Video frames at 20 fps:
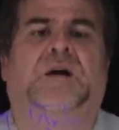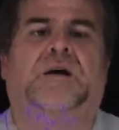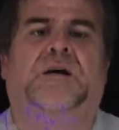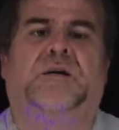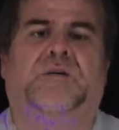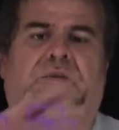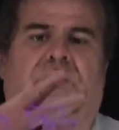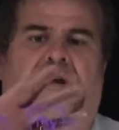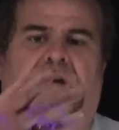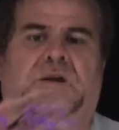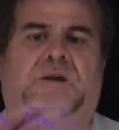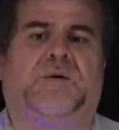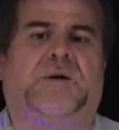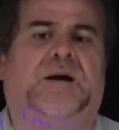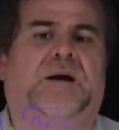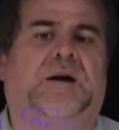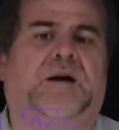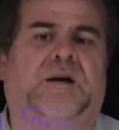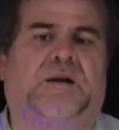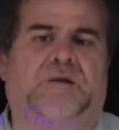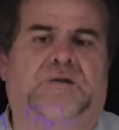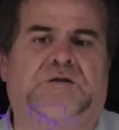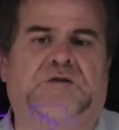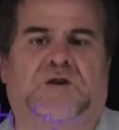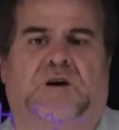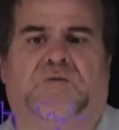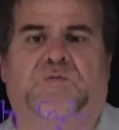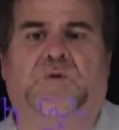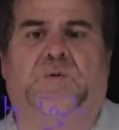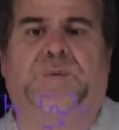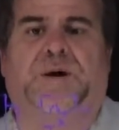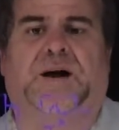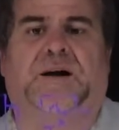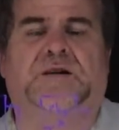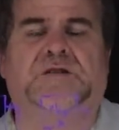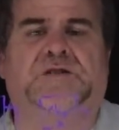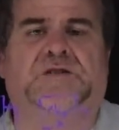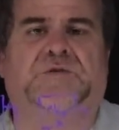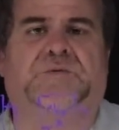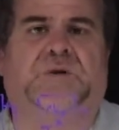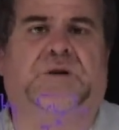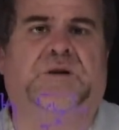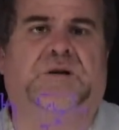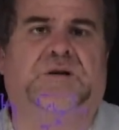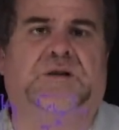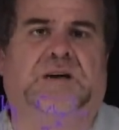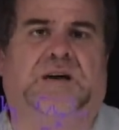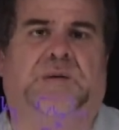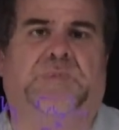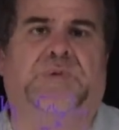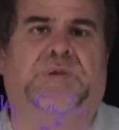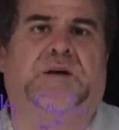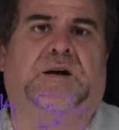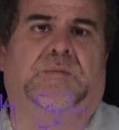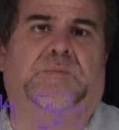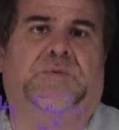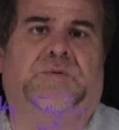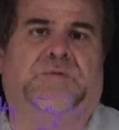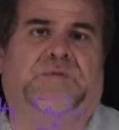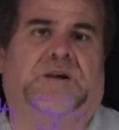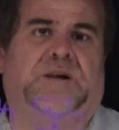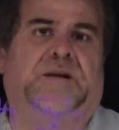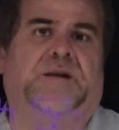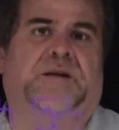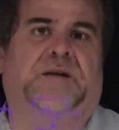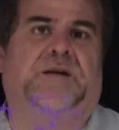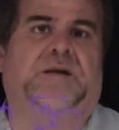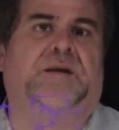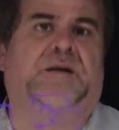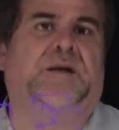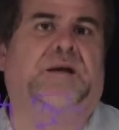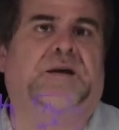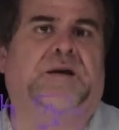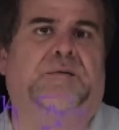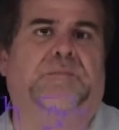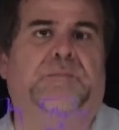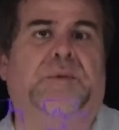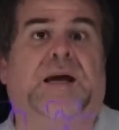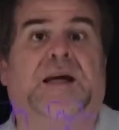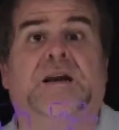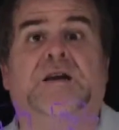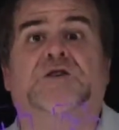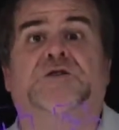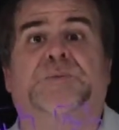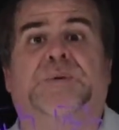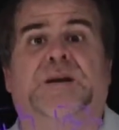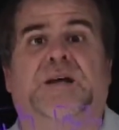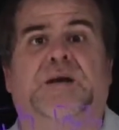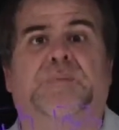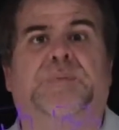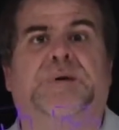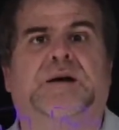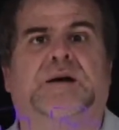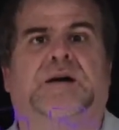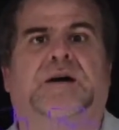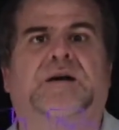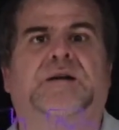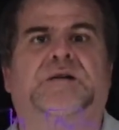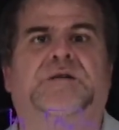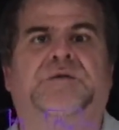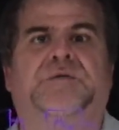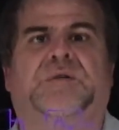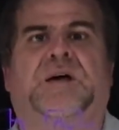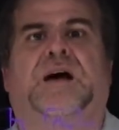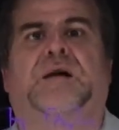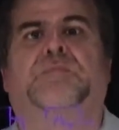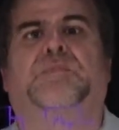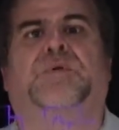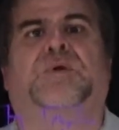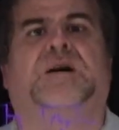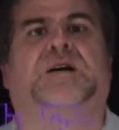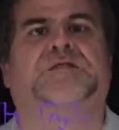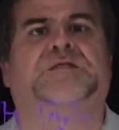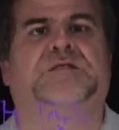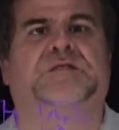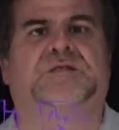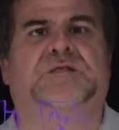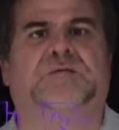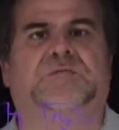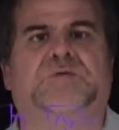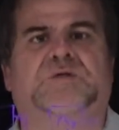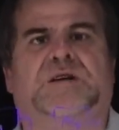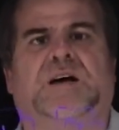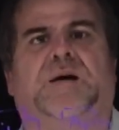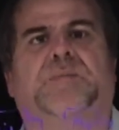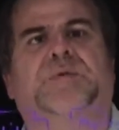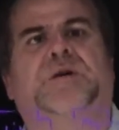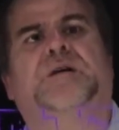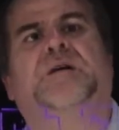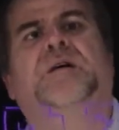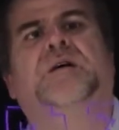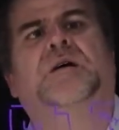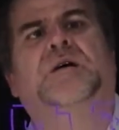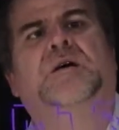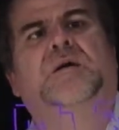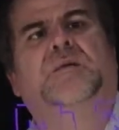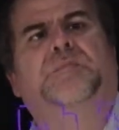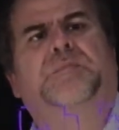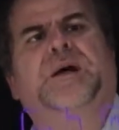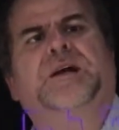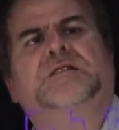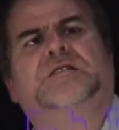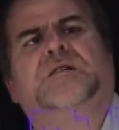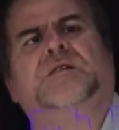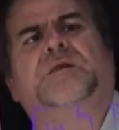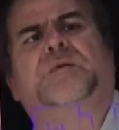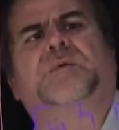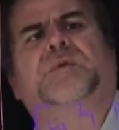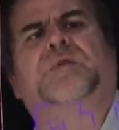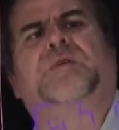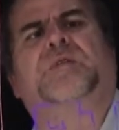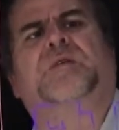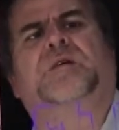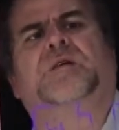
And then you had software packages running on top of that, provided a management API to that process that was happening basically within the